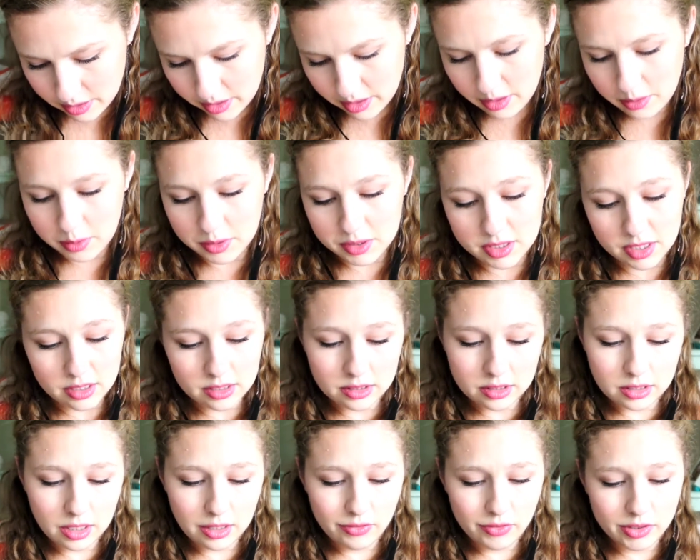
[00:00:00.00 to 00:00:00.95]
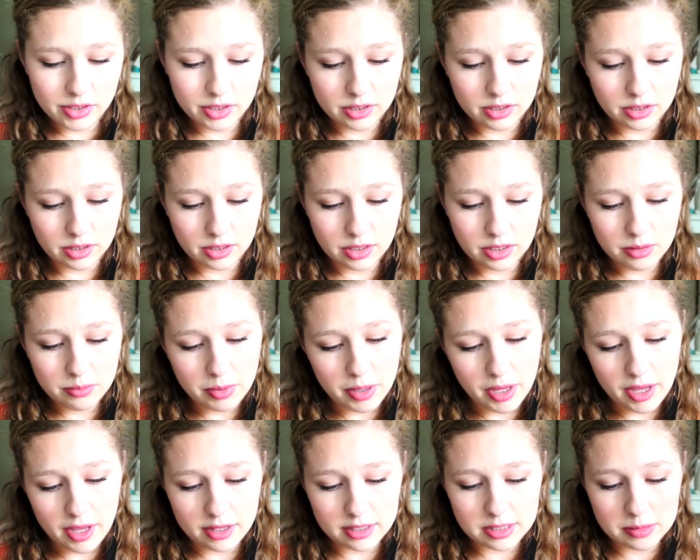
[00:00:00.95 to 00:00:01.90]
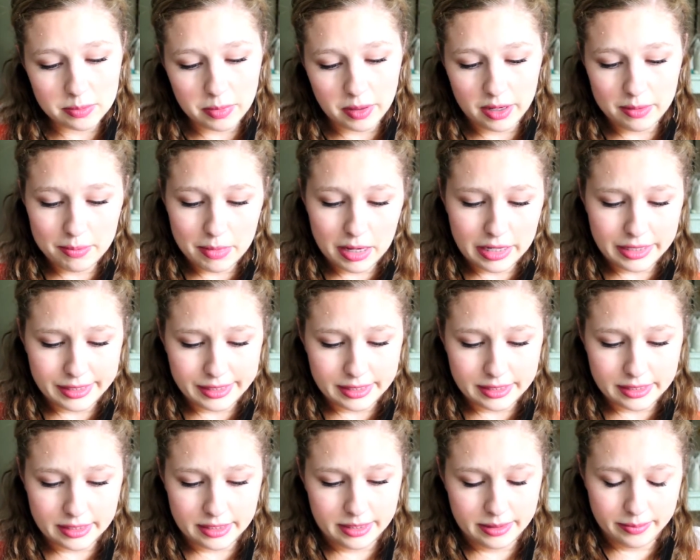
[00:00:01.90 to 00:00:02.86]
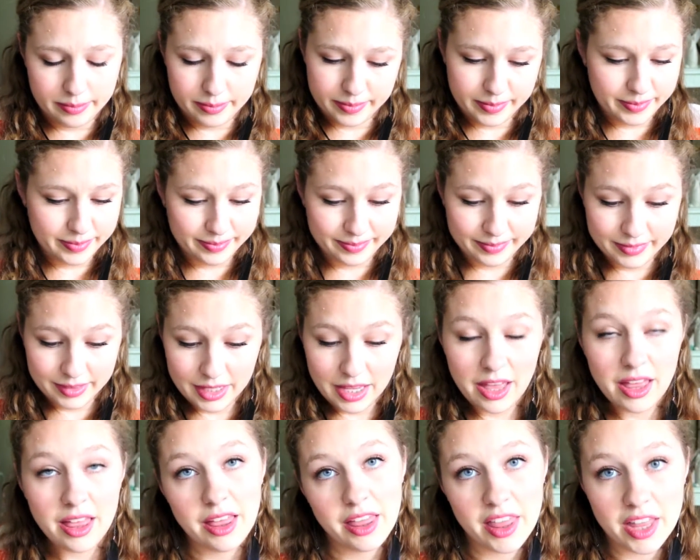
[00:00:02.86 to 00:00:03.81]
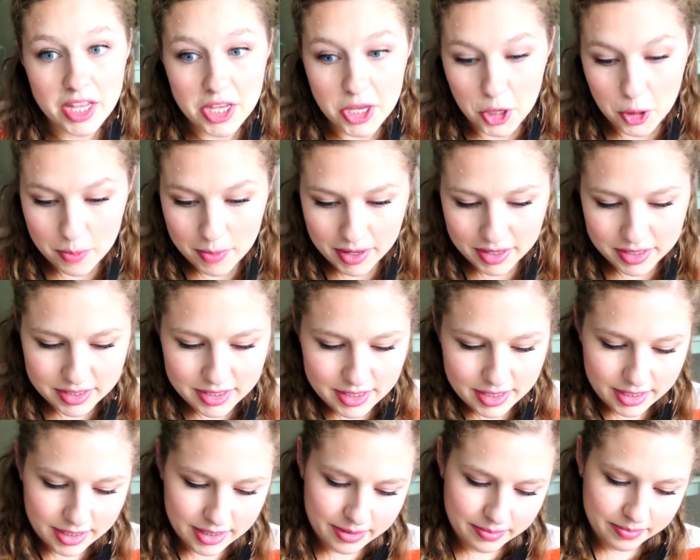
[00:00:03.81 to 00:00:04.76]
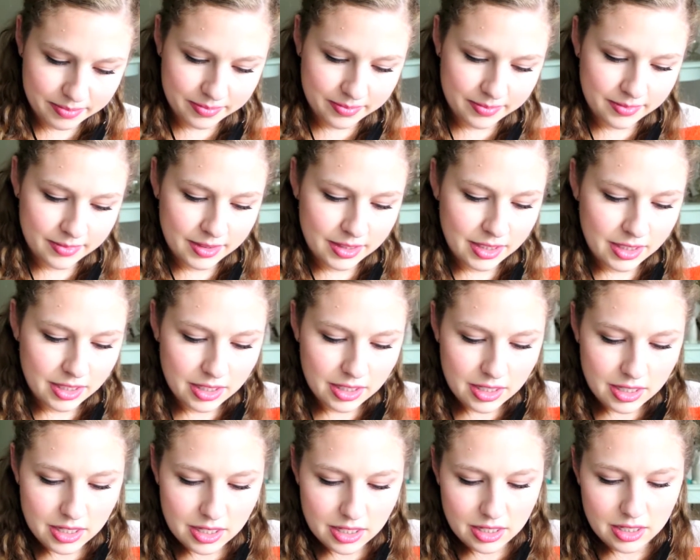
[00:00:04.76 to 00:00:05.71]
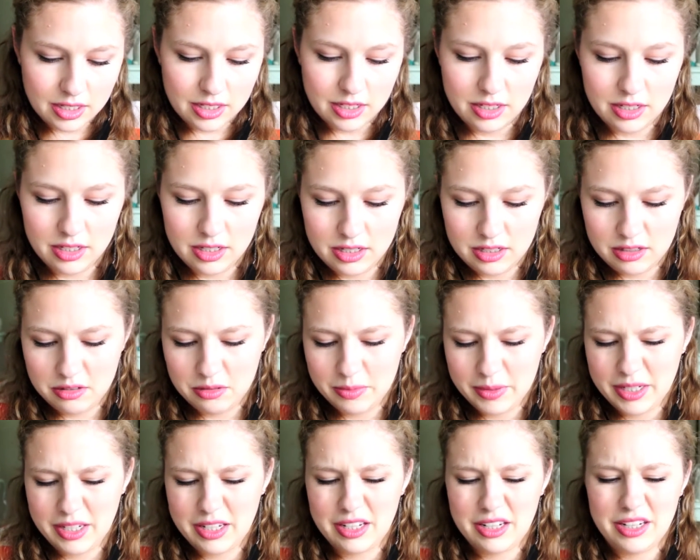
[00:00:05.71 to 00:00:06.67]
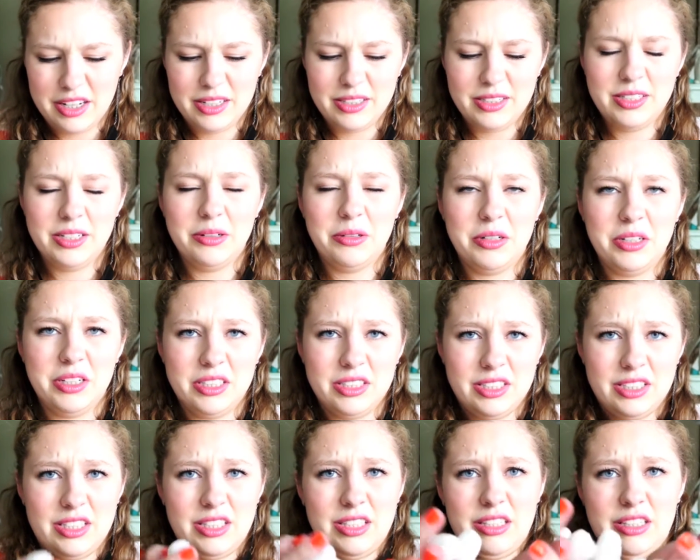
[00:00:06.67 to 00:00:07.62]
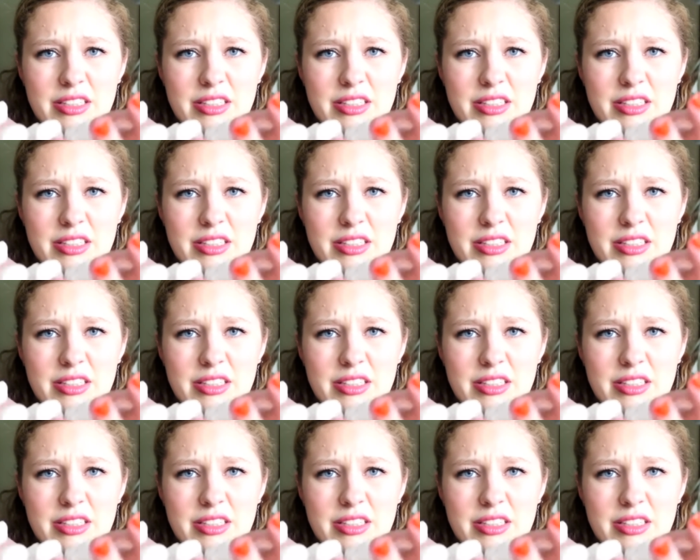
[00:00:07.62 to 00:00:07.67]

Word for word: It was lovingly packed by Mize Team. Thank you, Mize Team. And oh my god, donuts.